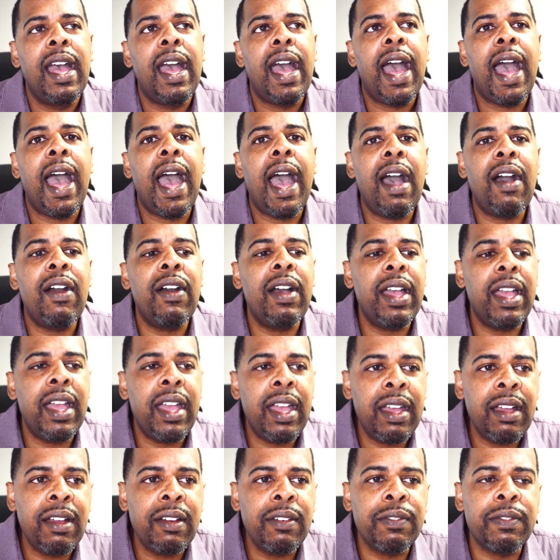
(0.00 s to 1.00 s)

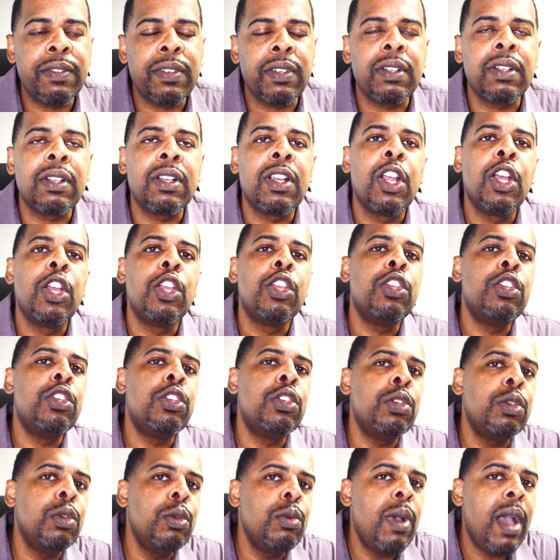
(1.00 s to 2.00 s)
However,
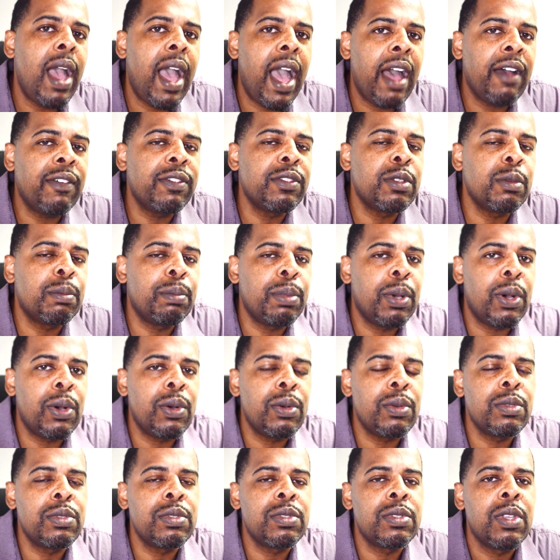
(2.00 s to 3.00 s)
you have to
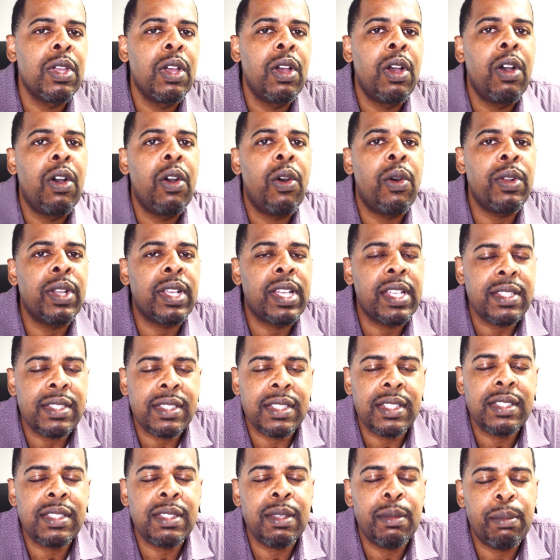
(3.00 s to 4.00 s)
post on a
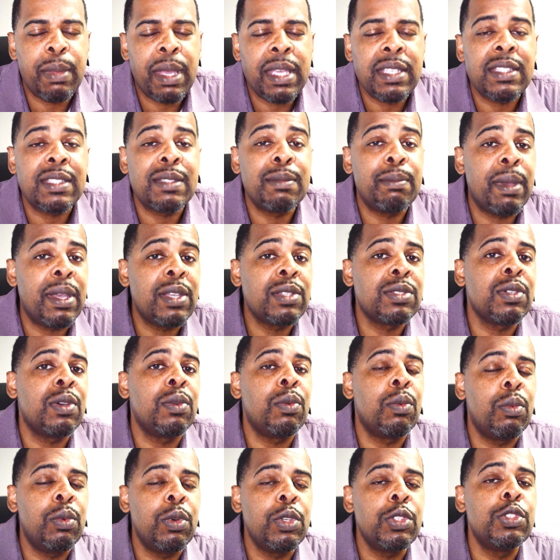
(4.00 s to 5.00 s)
consistent basis based
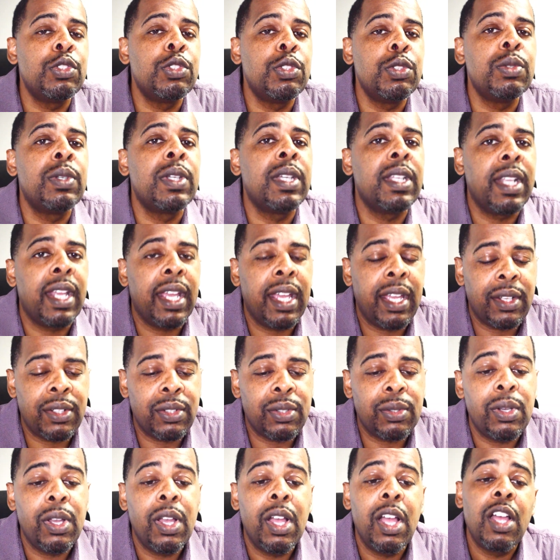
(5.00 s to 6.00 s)
on what you can
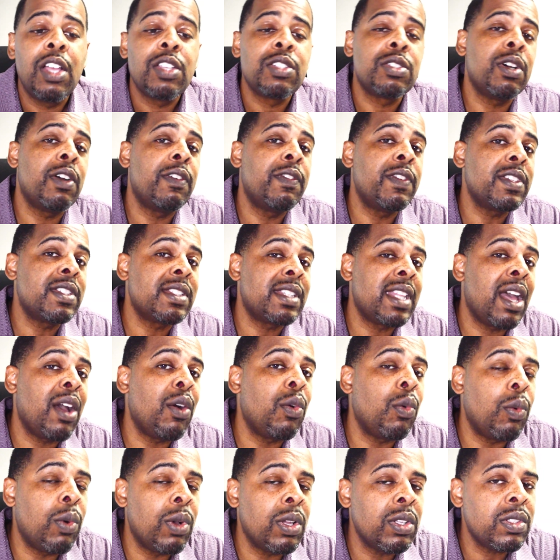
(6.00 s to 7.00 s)
handle. So if it's
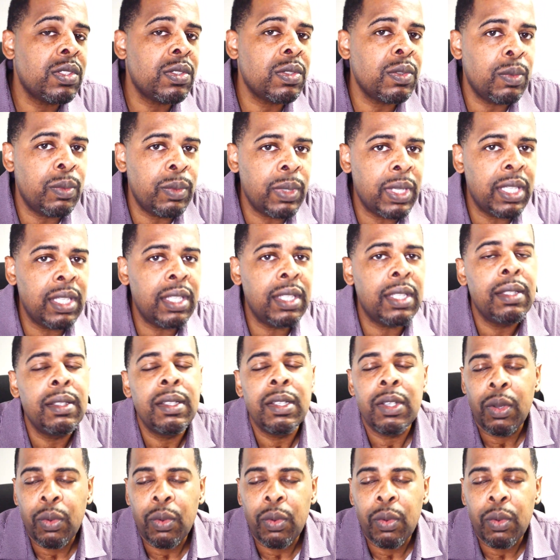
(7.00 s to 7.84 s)
that once a week